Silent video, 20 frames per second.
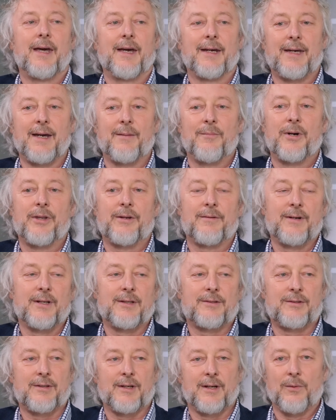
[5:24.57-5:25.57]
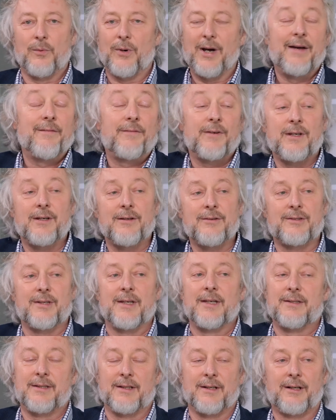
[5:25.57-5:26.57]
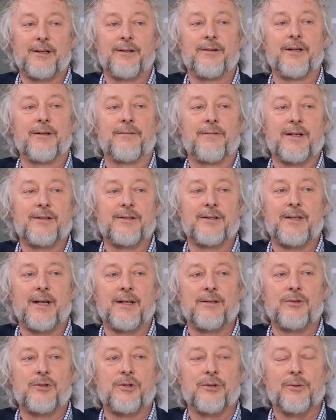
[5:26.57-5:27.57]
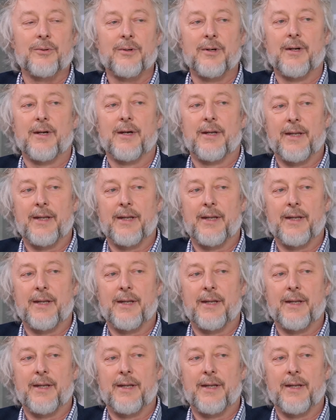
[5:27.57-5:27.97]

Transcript: again, whether it's whatever use it is, including residential,